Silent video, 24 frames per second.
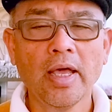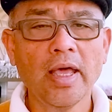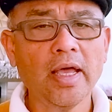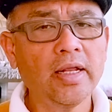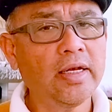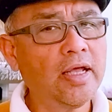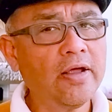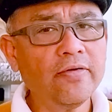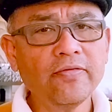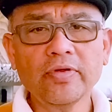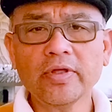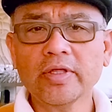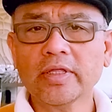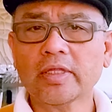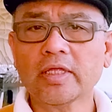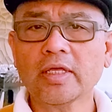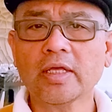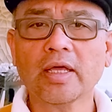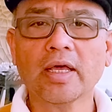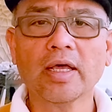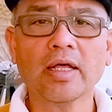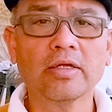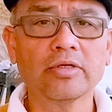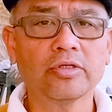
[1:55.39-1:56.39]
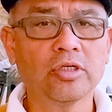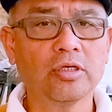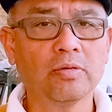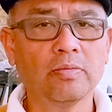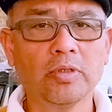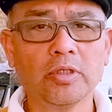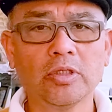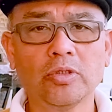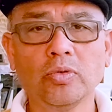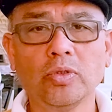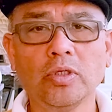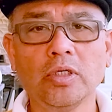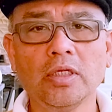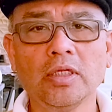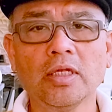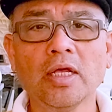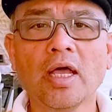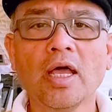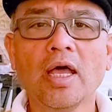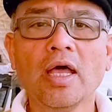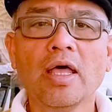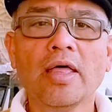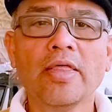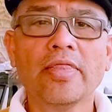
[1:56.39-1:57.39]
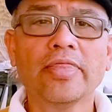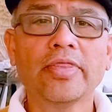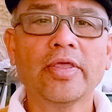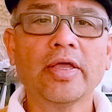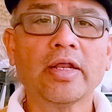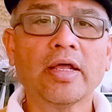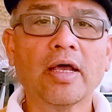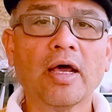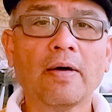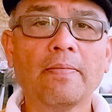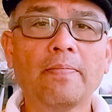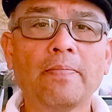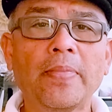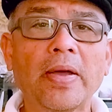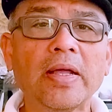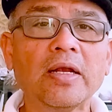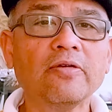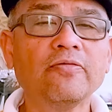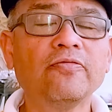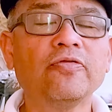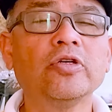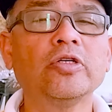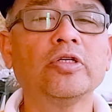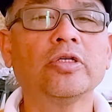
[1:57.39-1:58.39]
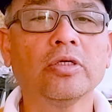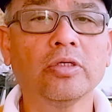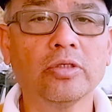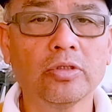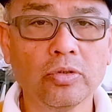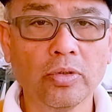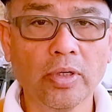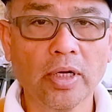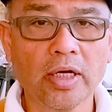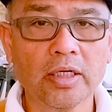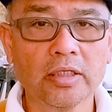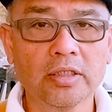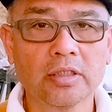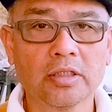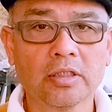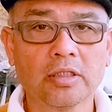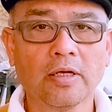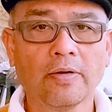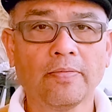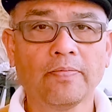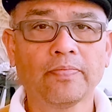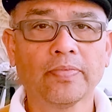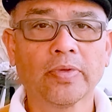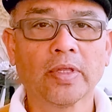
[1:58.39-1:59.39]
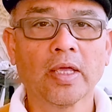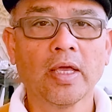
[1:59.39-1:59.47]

and everything else in between that are beneficial to us